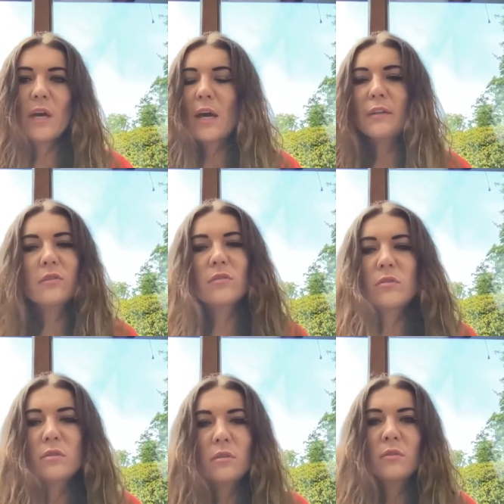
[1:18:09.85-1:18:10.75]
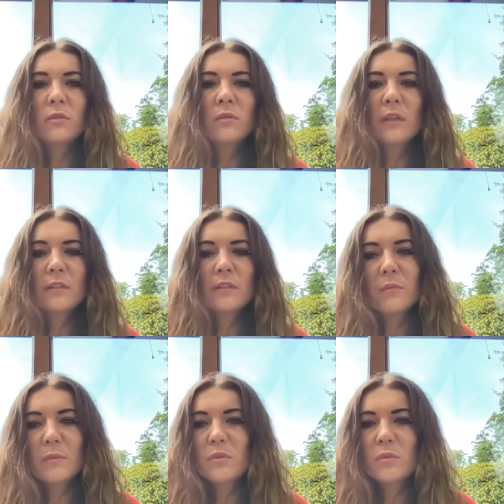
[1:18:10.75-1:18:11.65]
and just you you then
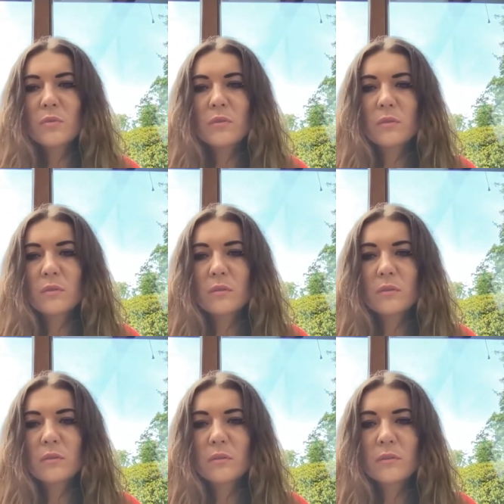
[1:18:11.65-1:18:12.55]
sometimes just so